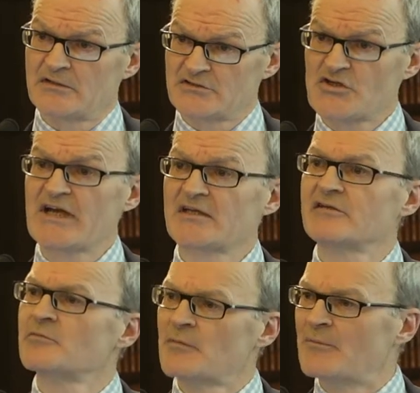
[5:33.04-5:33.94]
strength
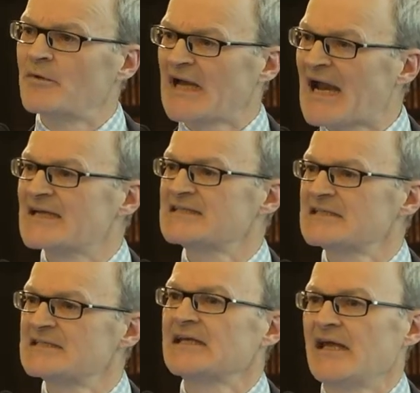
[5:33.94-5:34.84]
of a memory, as
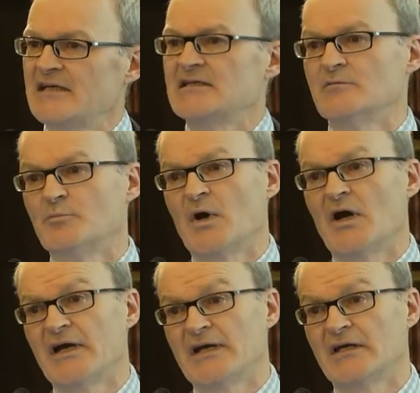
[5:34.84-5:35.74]
indicated
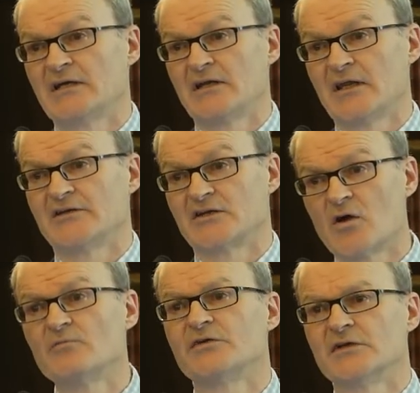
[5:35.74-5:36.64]
by the
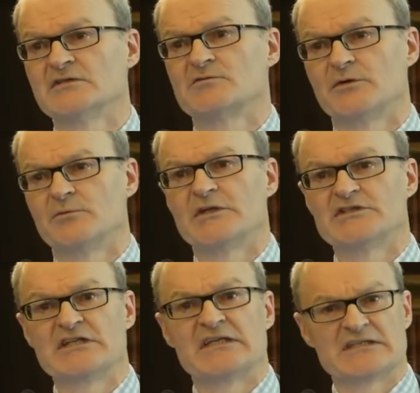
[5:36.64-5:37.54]
confidence with
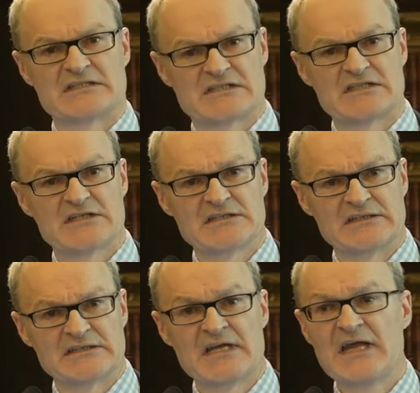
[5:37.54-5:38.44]
which it is
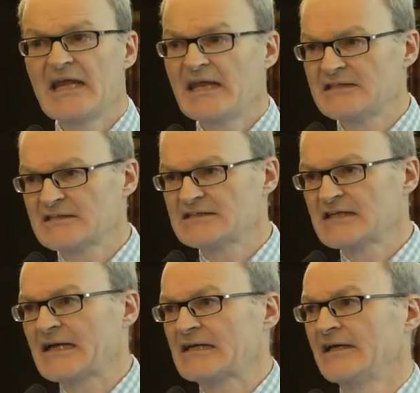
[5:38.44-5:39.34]
asserted, is
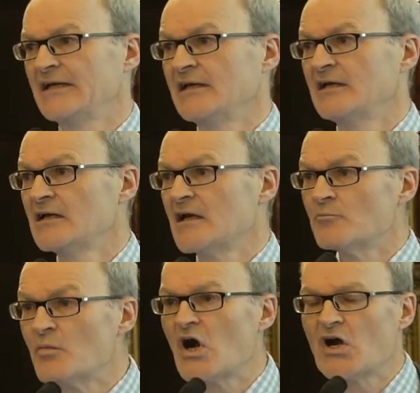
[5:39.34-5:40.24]
exactly a
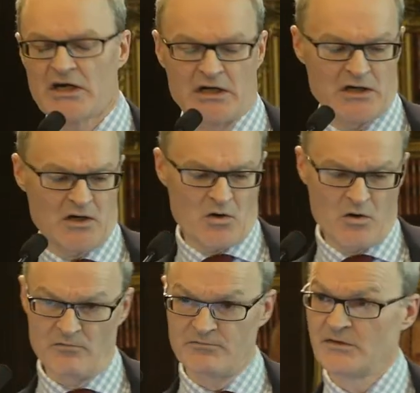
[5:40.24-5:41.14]
marker
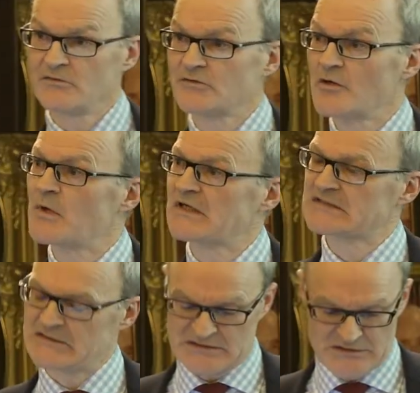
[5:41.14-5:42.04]
of
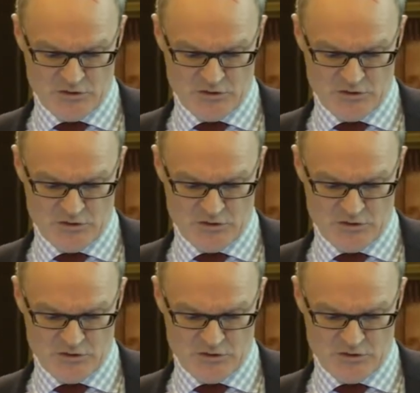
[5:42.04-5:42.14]
robustness